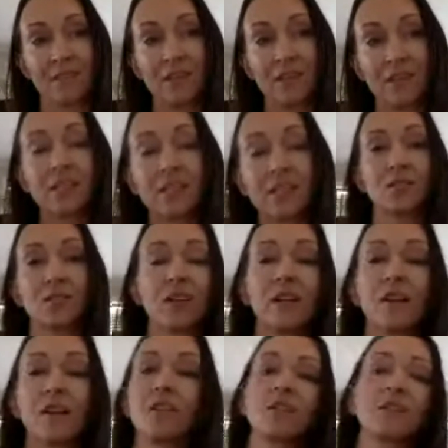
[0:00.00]
That sounds
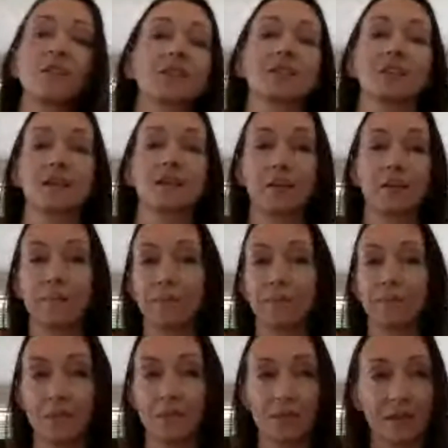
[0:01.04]
really good.
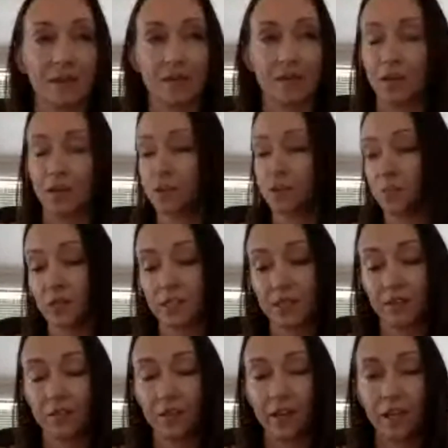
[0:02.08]
And I just want
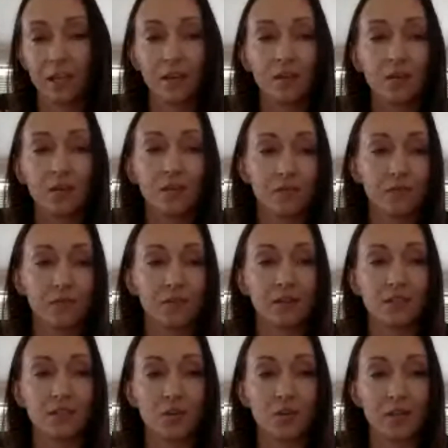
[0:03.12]
to say thank you
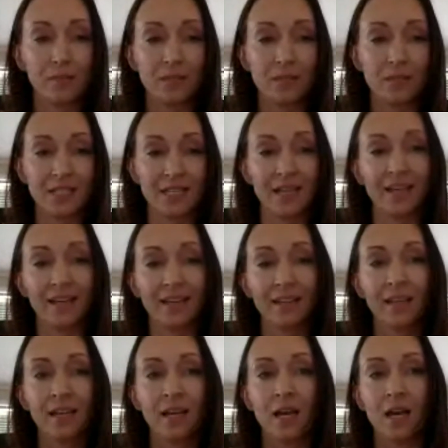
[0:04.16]
for joining me
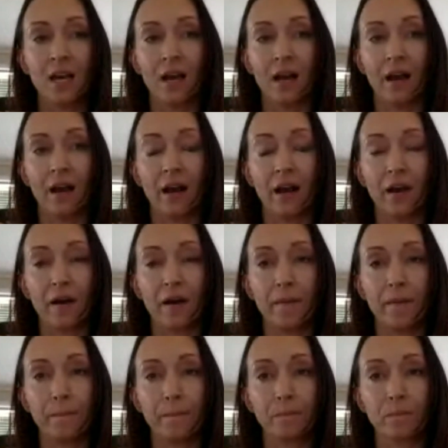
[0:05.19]
today.
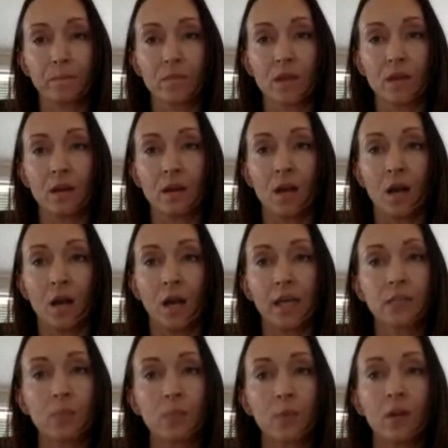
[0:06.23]
I
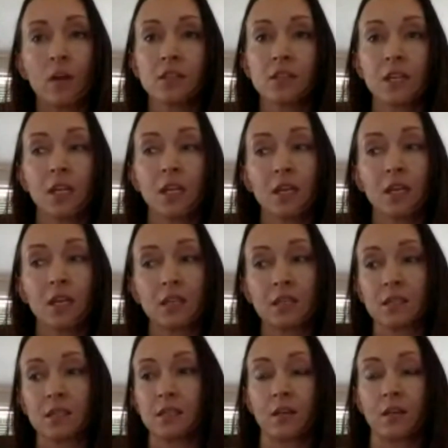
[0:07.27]
guess one last thing
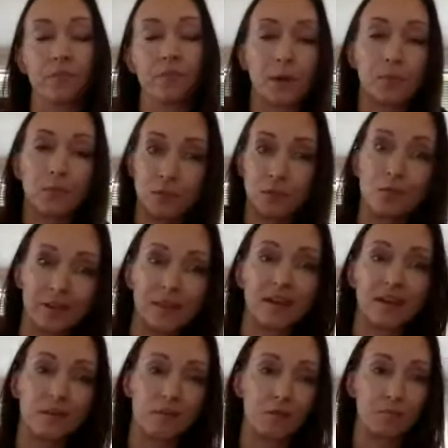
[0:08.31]
is, you know, if people do want
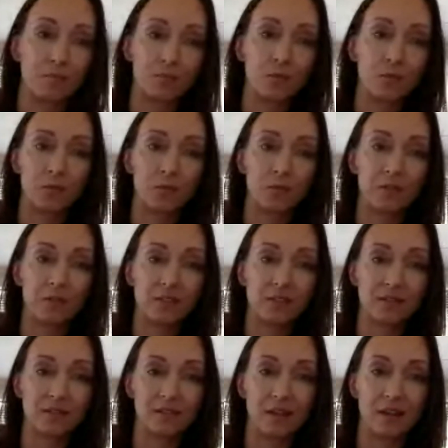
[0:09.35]
to get on board with
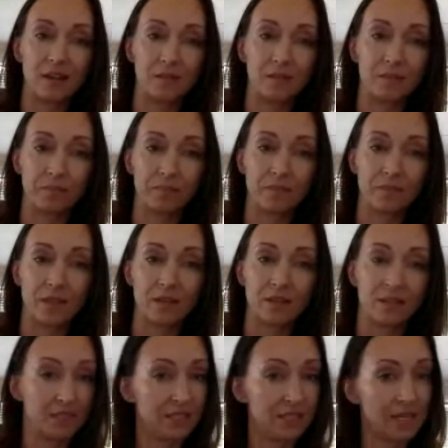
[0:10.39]
this, the
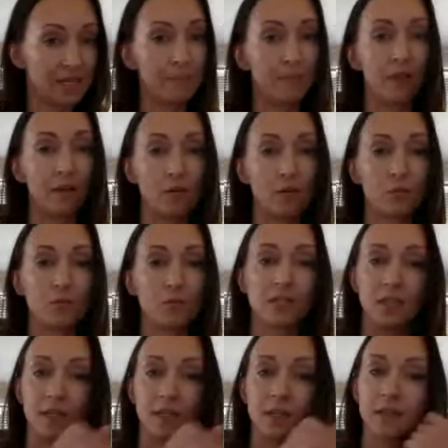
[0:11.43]
Stampme
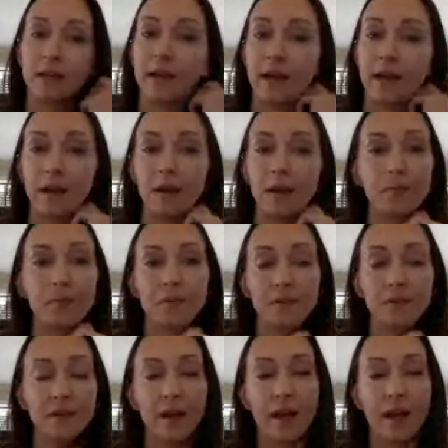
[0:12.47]
loyalty app,
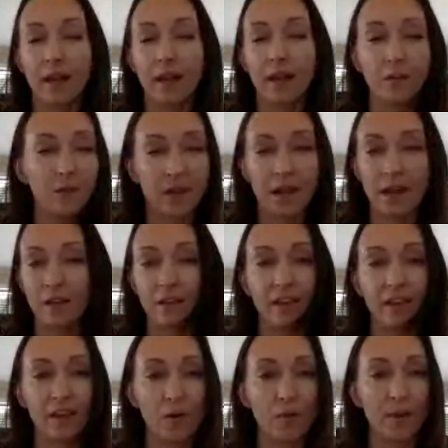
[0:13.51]
how
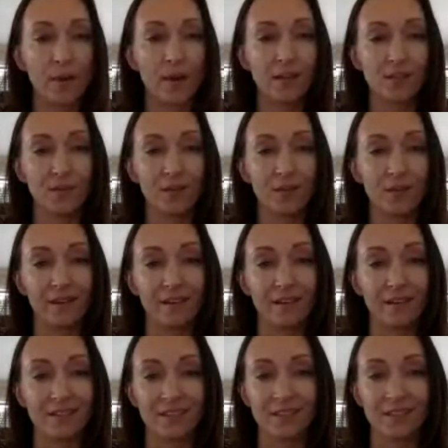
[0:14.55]
do they go about doing
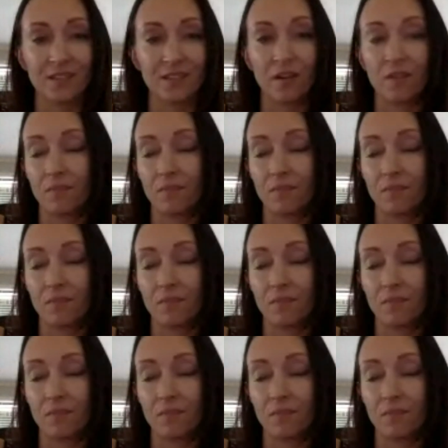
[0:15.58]
that? Because